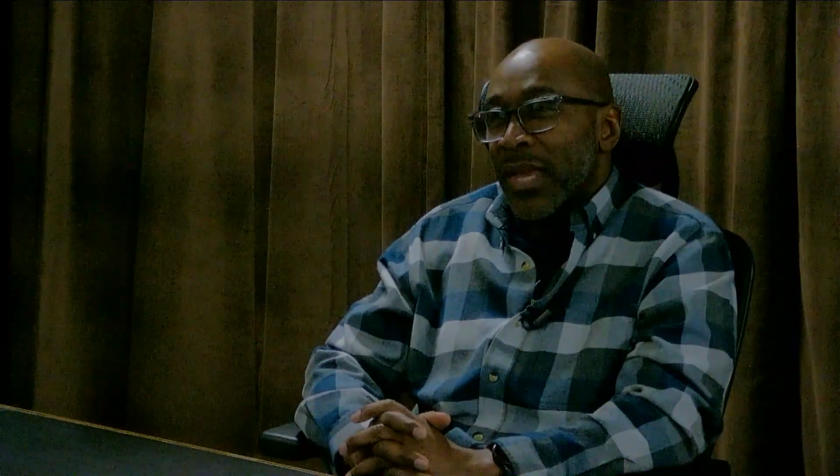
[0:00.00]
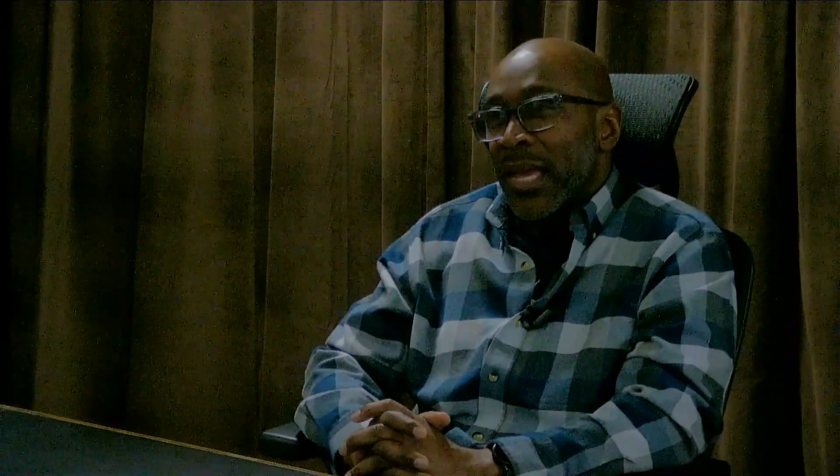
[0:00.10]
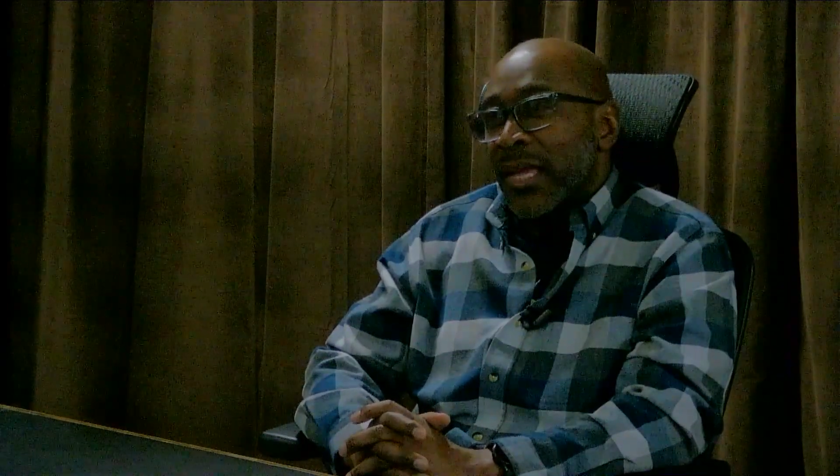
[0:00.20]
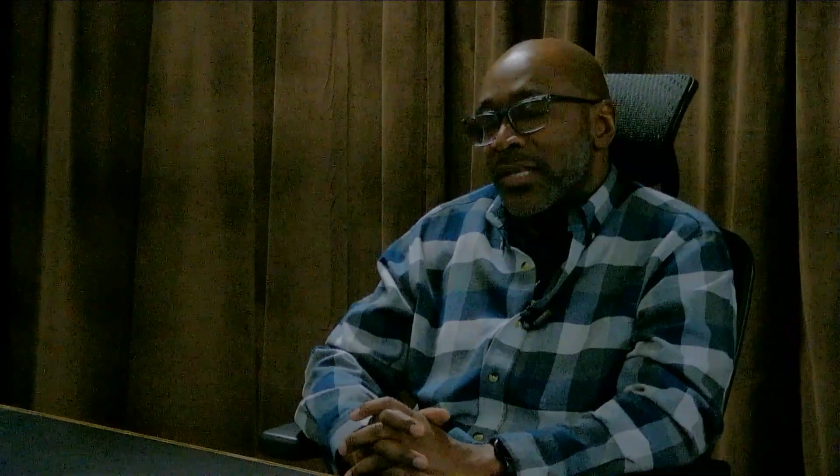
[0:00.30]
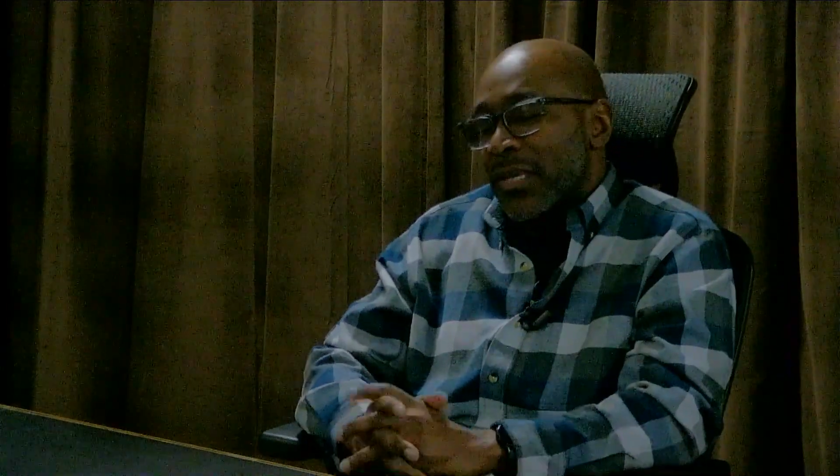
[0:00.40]

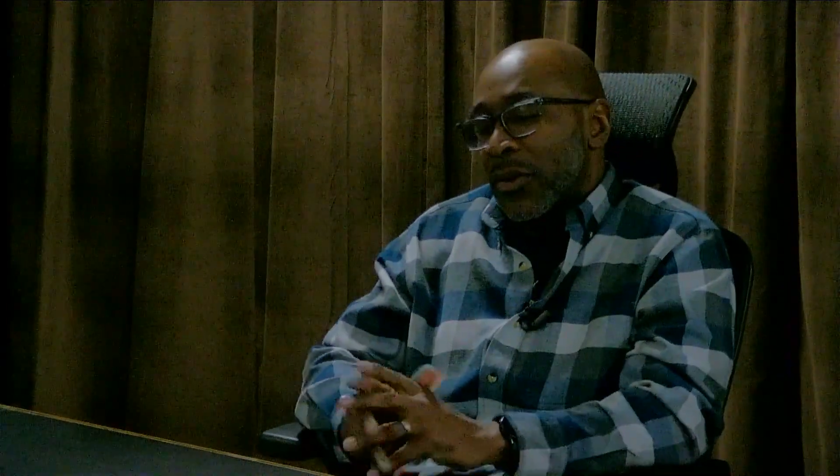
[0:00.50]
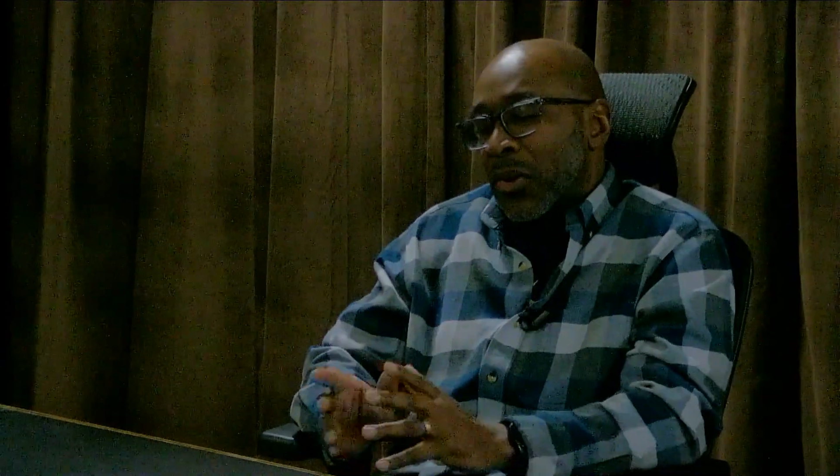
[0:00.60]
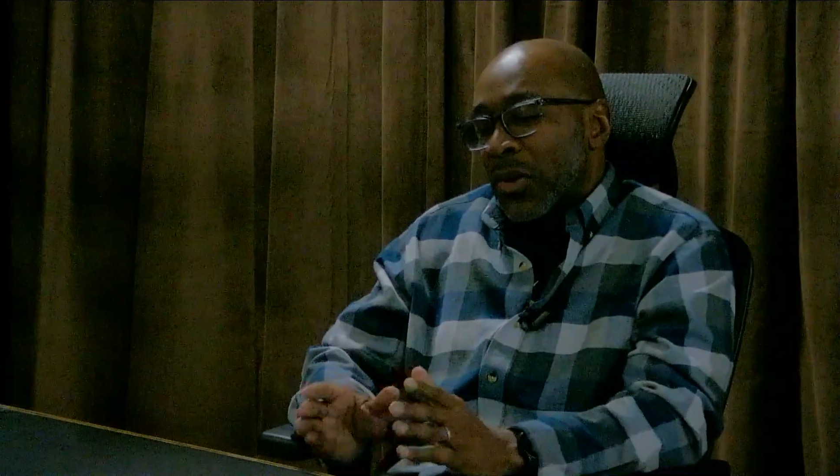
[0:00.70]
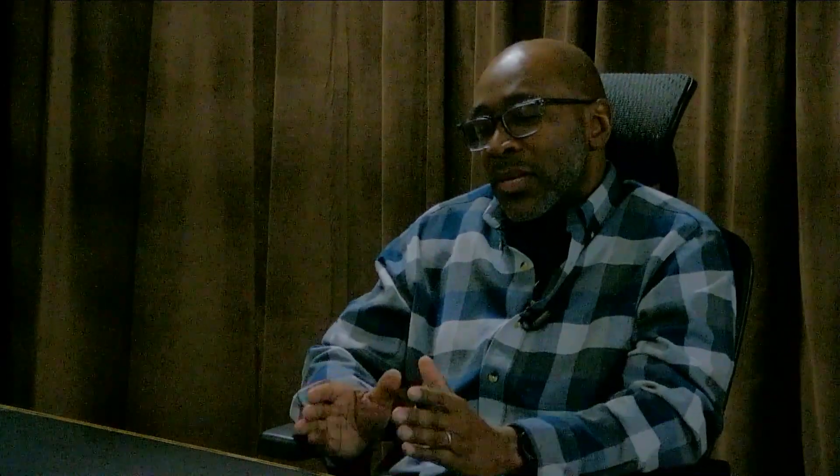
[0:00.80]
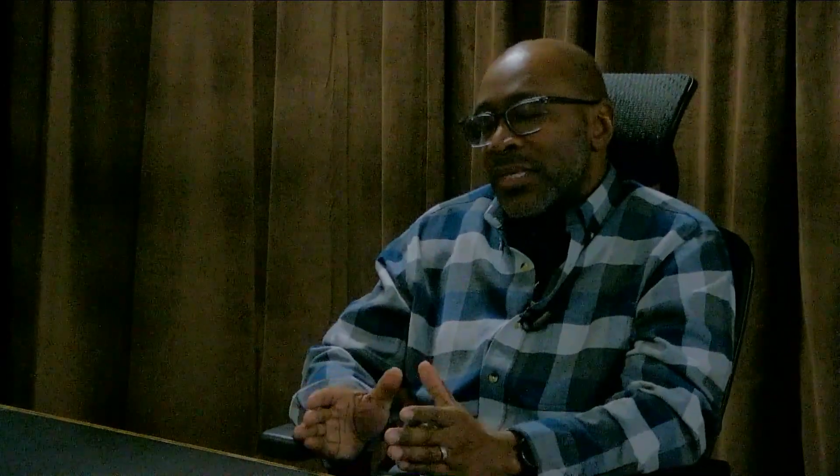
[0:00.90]
And he said
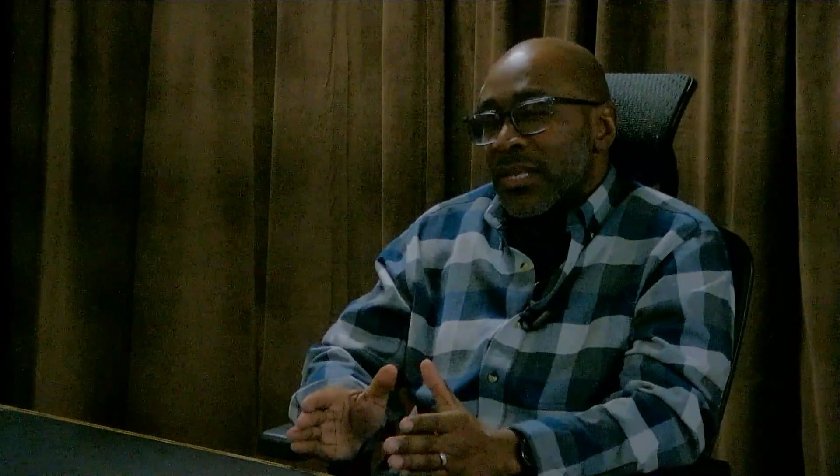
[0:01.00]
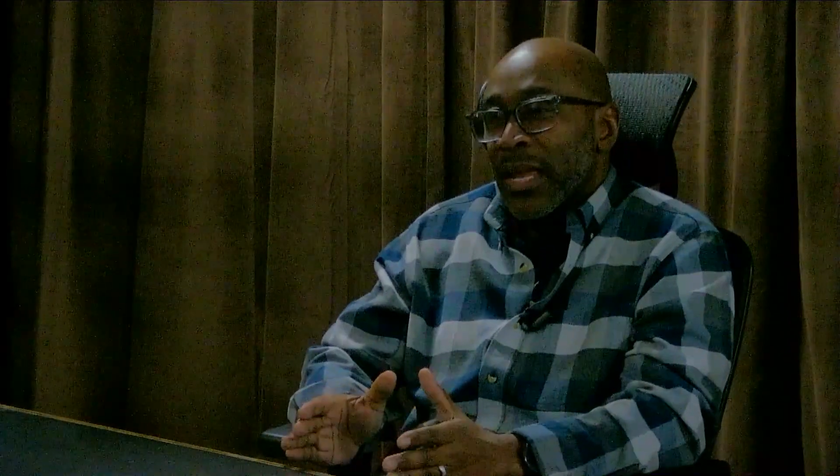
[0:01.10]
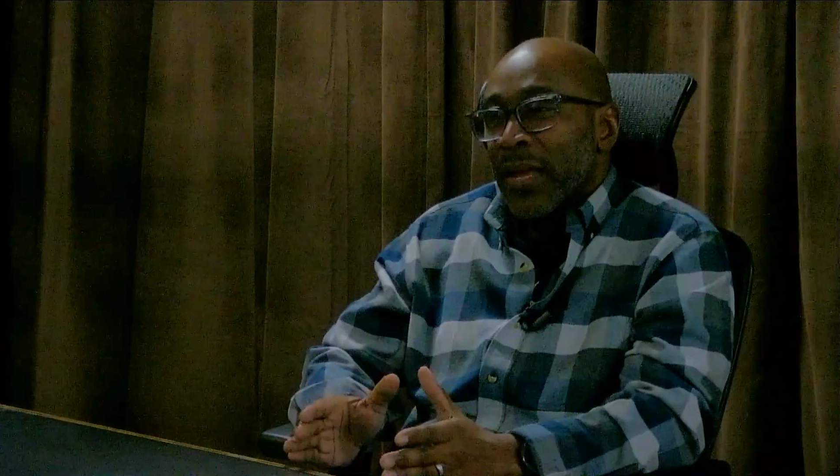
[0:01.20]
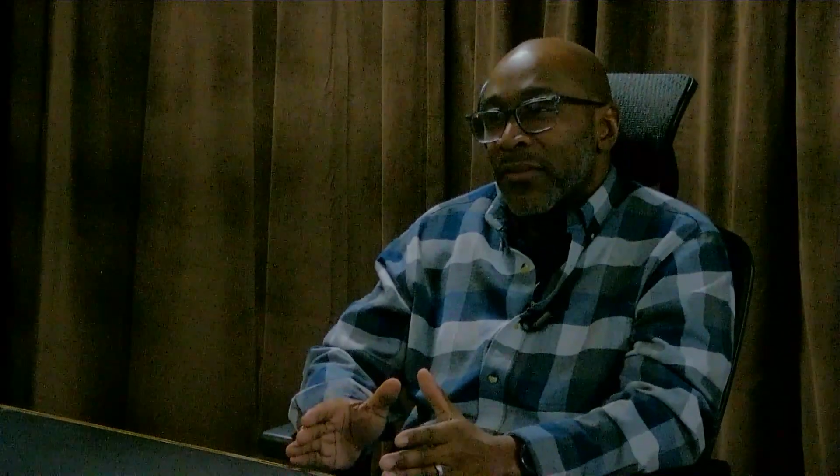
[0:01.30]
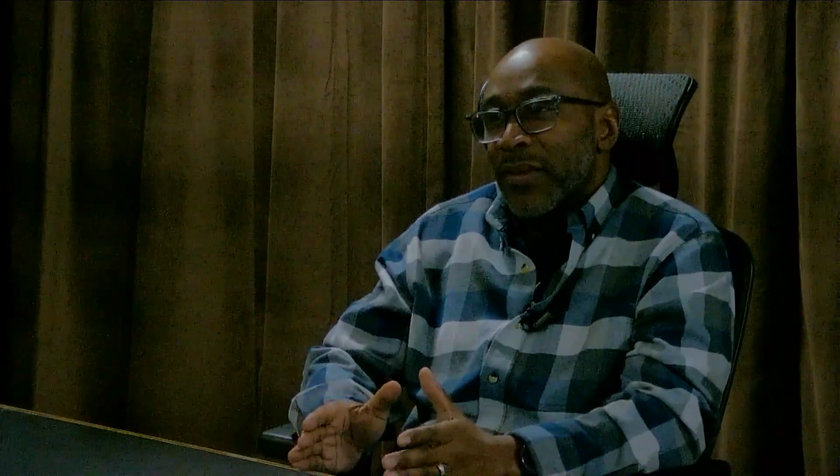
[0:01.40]
all his
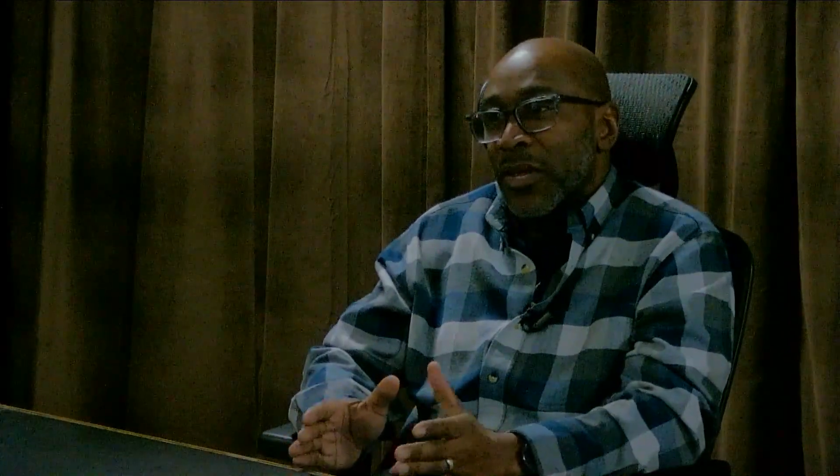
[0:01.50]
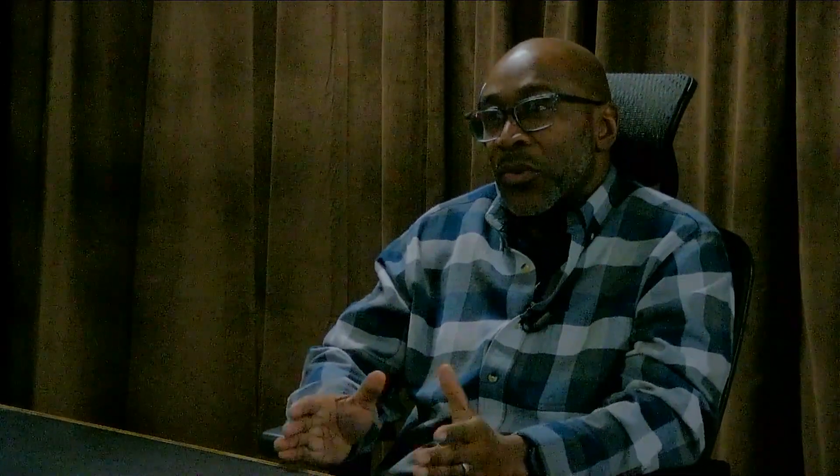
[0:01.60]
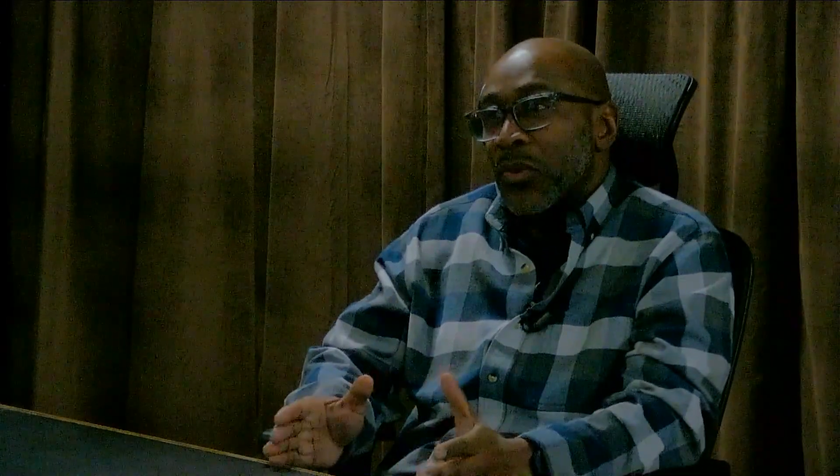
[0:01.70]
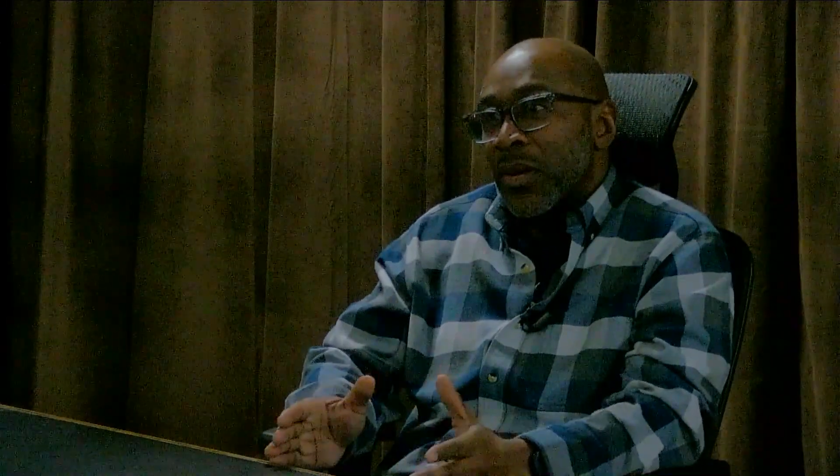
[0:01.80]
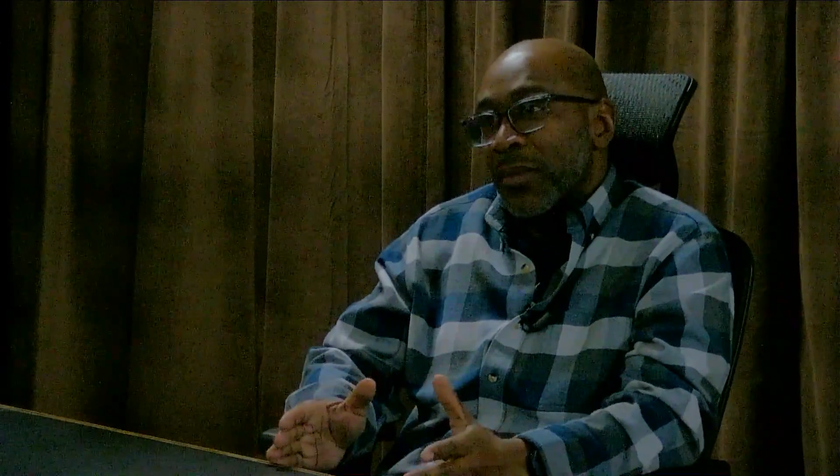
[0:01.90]
life, he
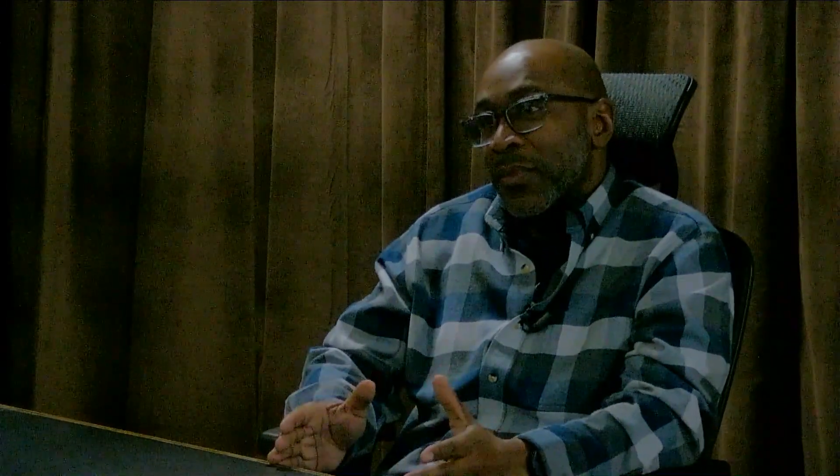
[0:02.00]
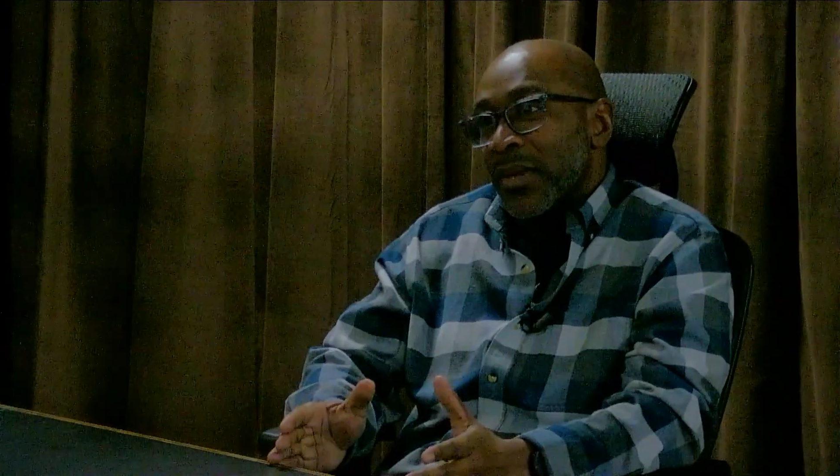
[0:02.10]
grew up,